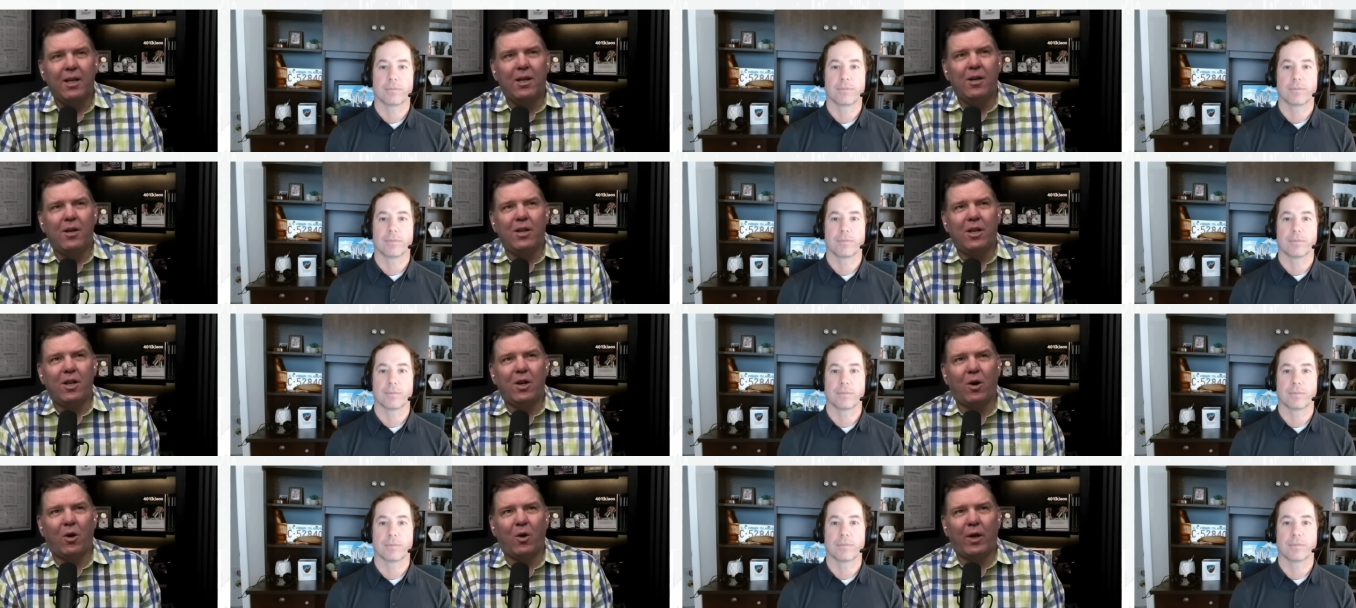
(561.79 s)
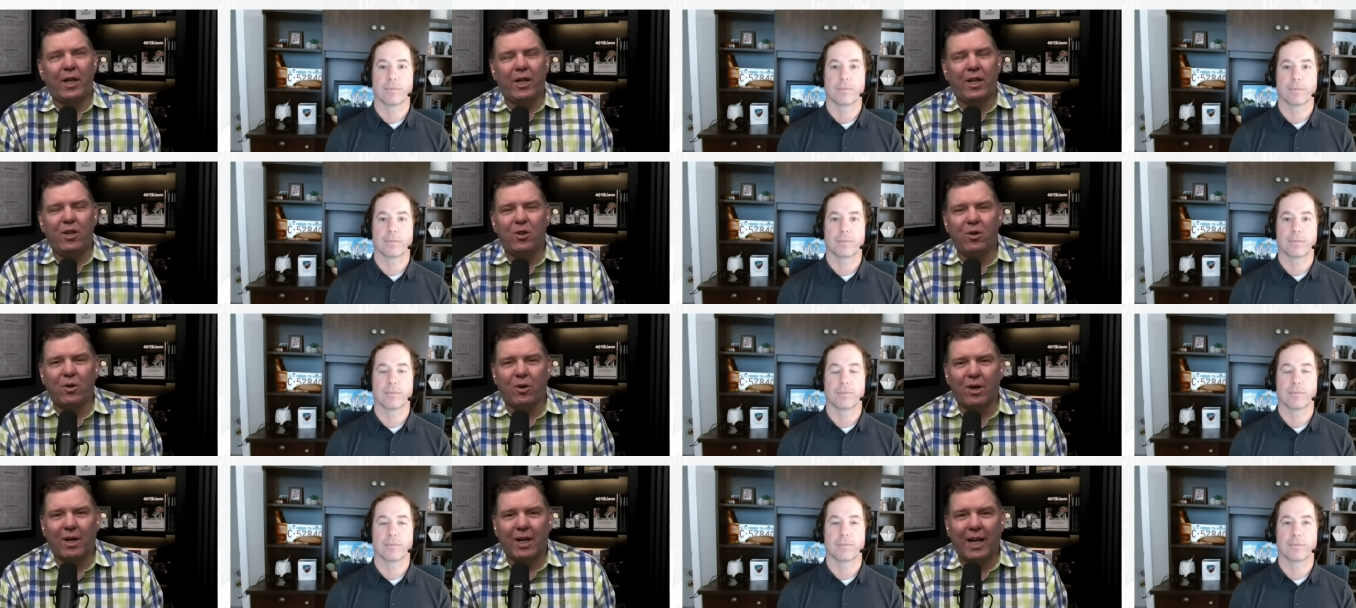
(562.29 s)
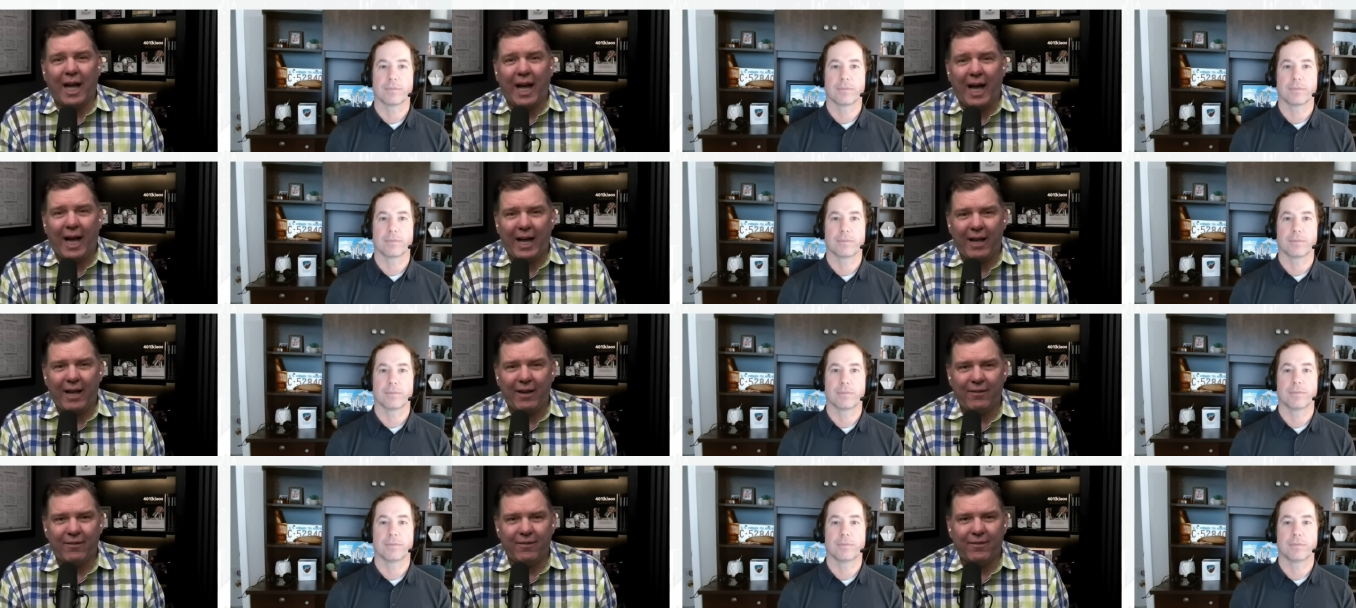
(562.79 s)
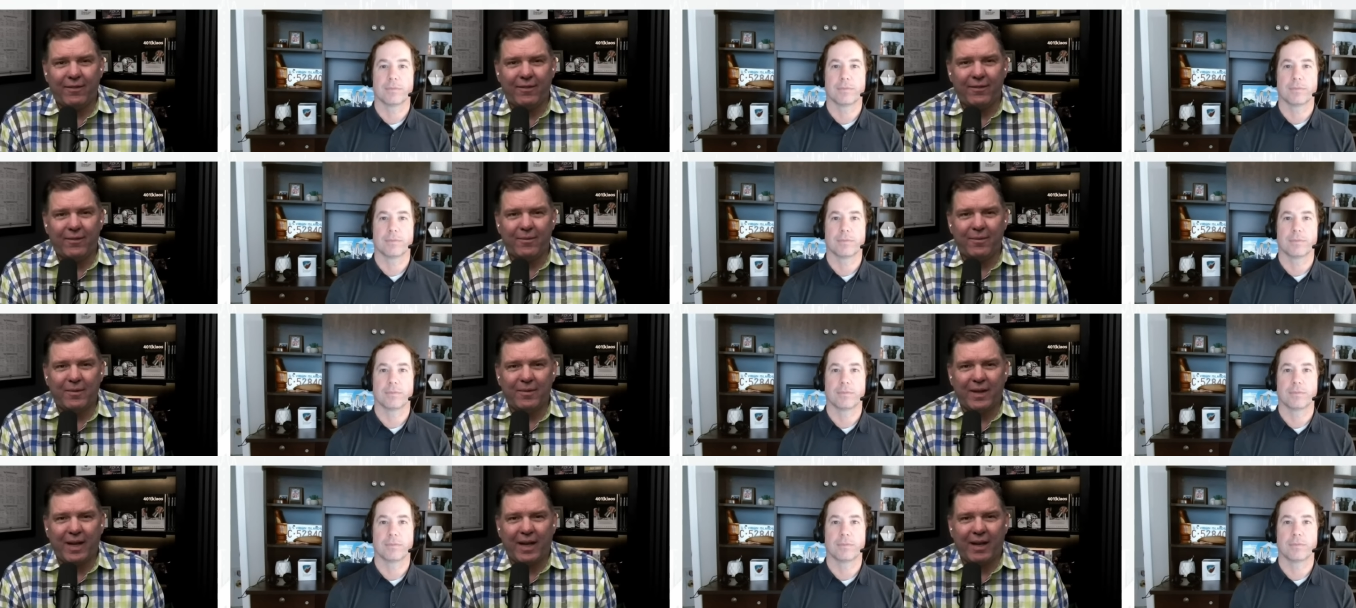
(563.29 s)
Speaker 1: you know, in your life,
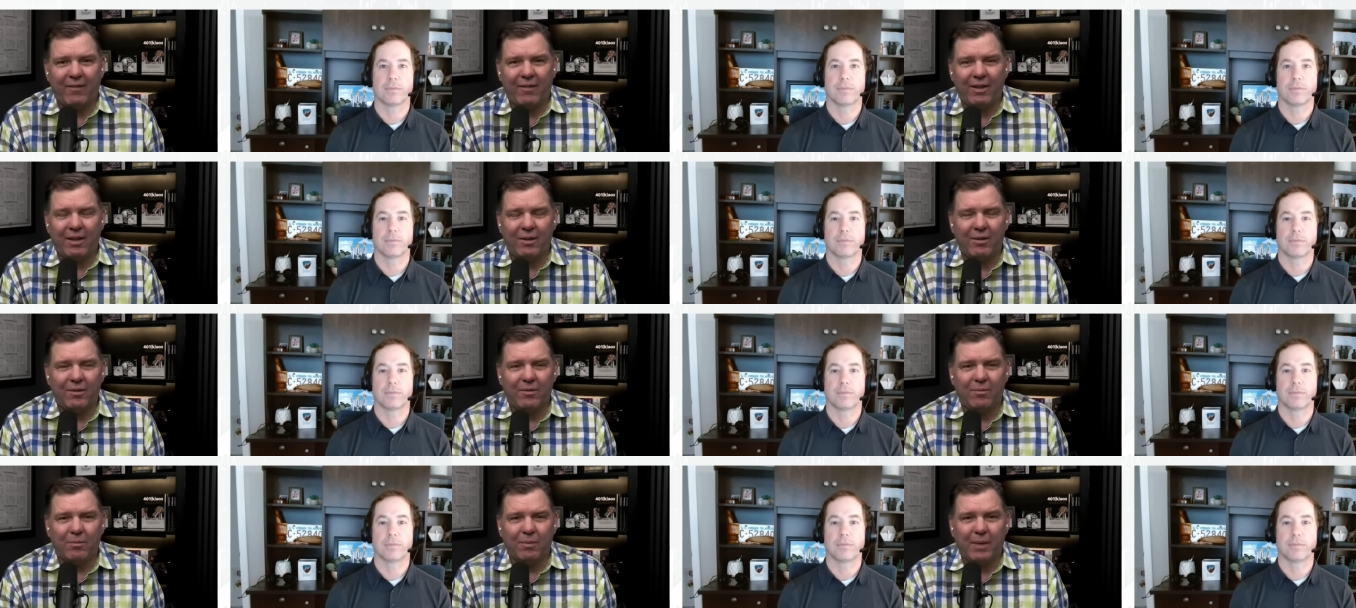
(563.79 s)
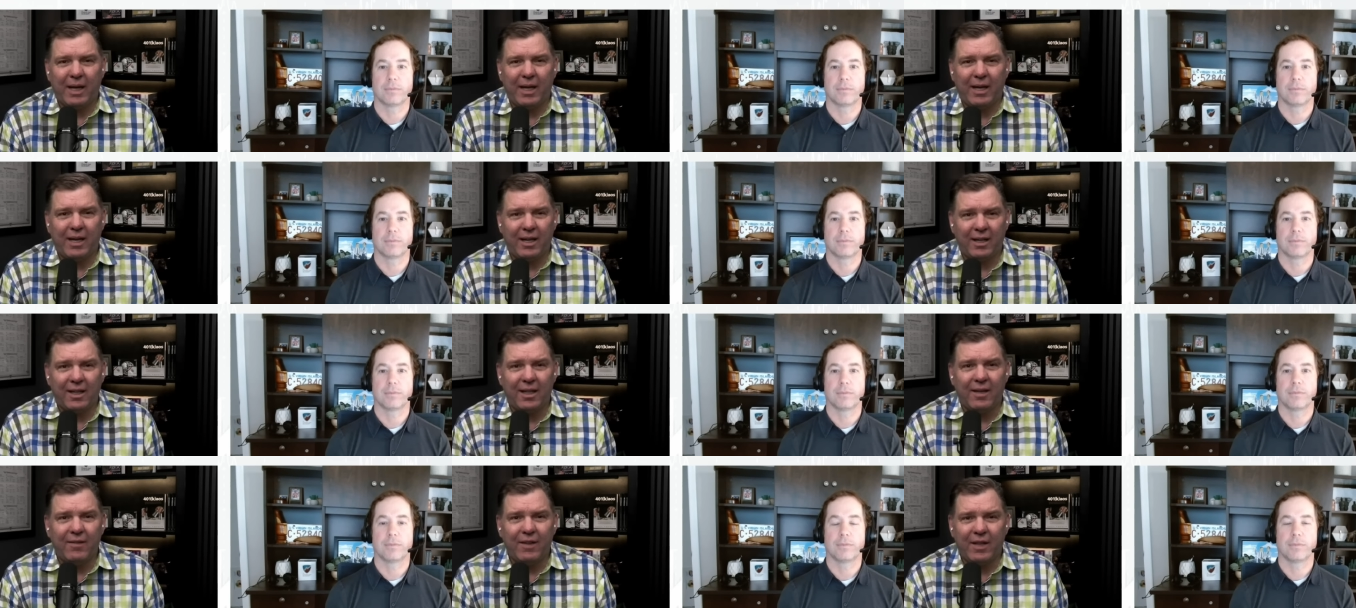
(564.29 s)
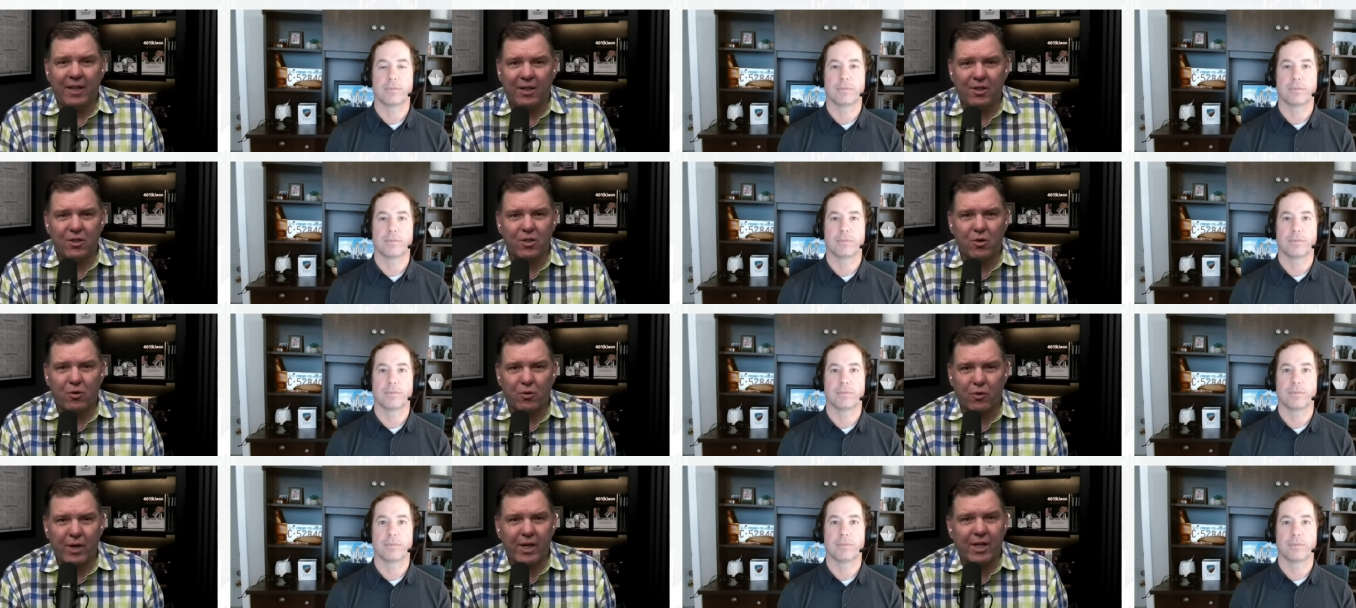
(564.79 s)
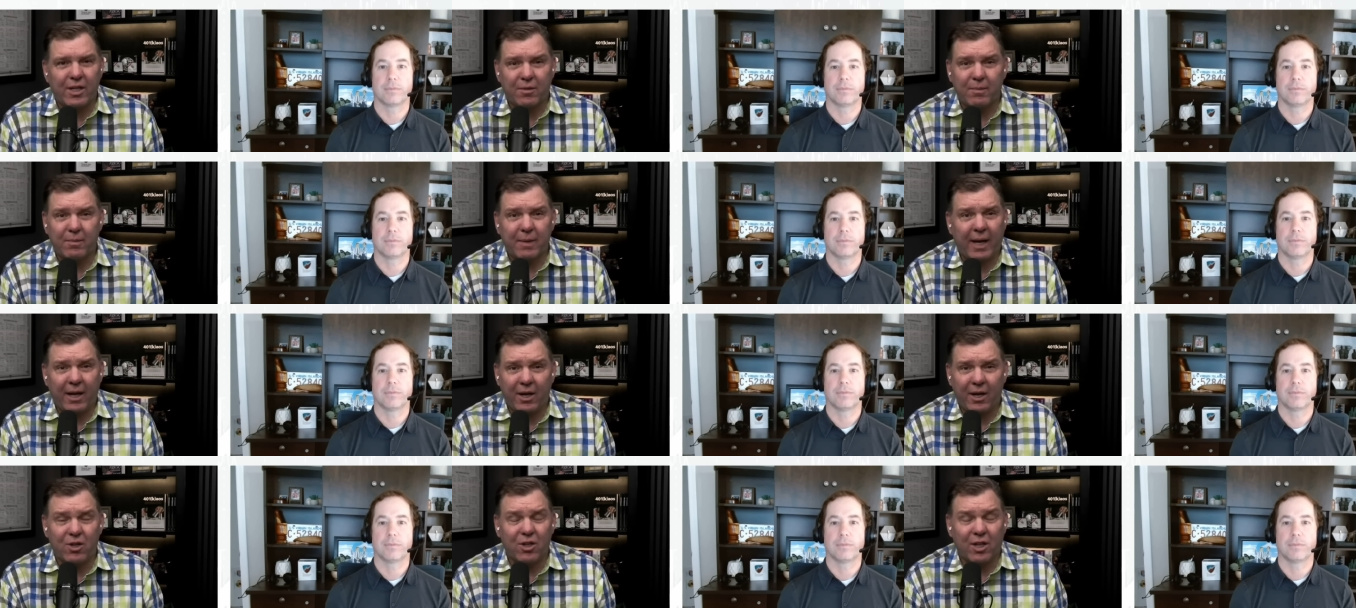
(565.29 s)
having made a living as a risk
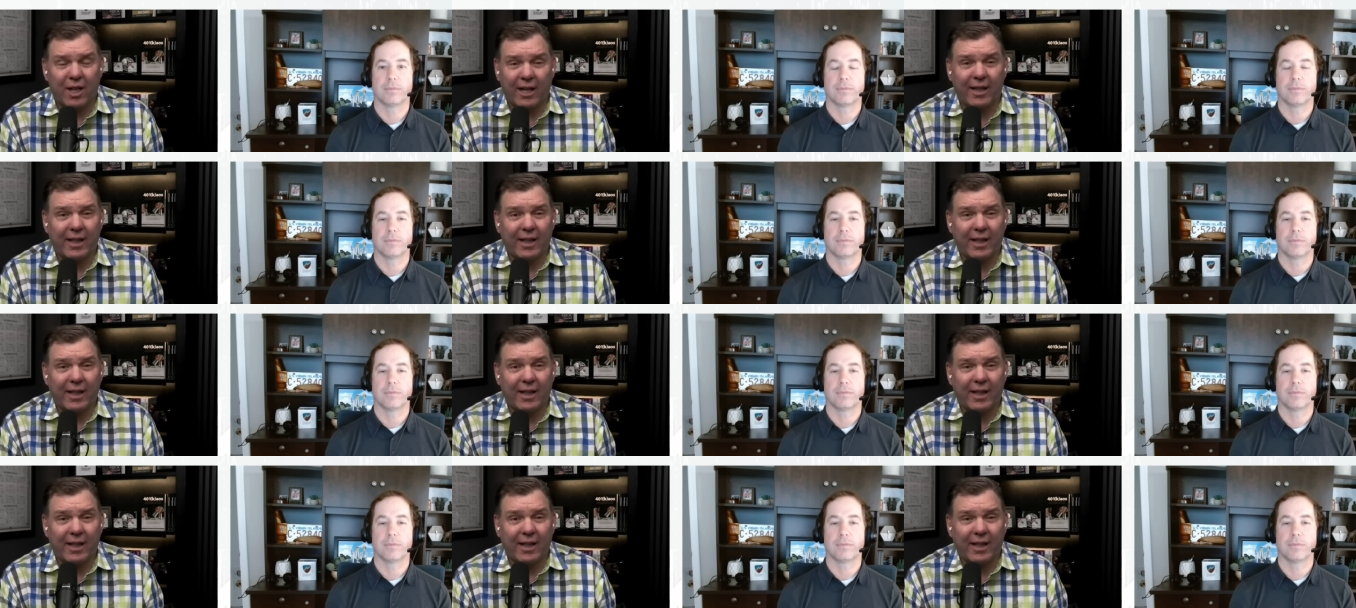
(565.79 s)
manager,